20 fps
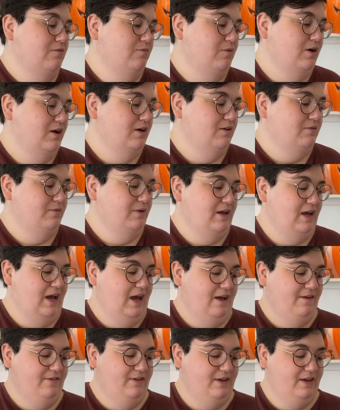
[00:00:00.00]
one we
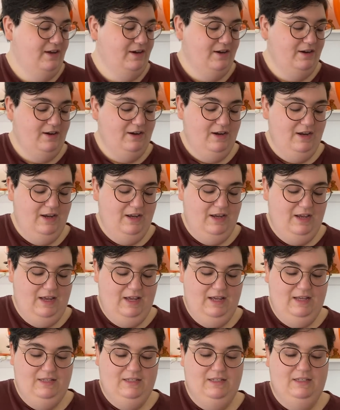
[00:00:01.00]
have here
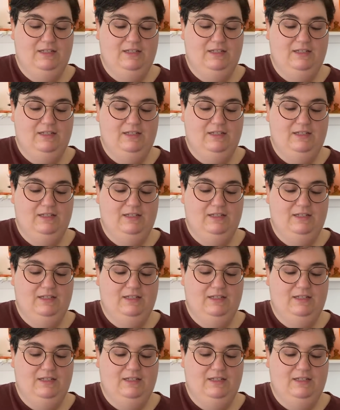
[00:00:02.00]
is The